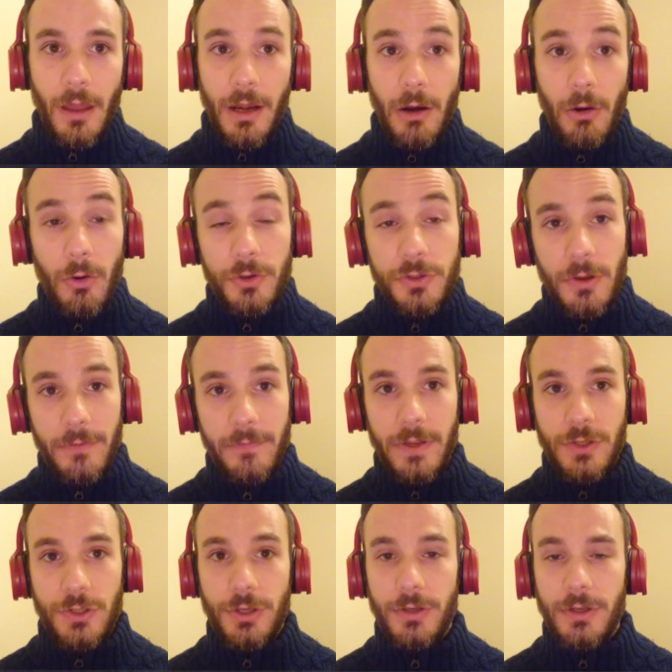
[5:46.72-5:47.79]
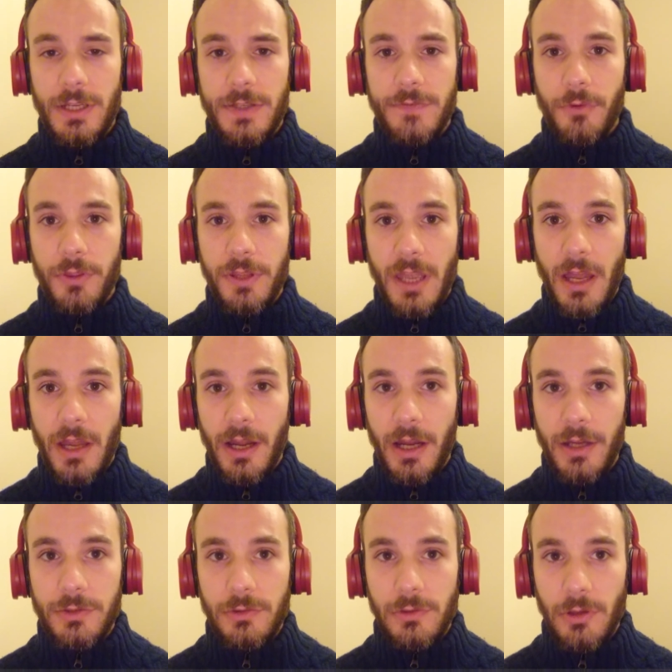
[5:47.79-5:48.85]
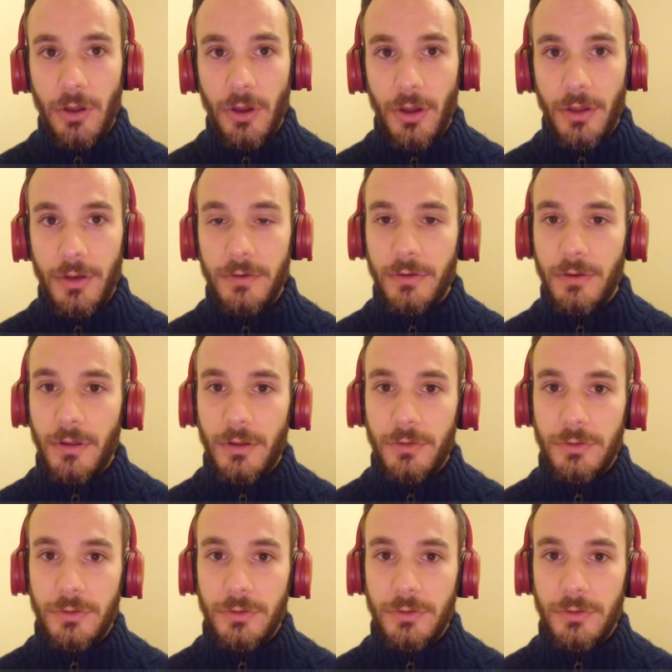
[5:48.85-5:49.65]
And our long-term vision is for the AI to learn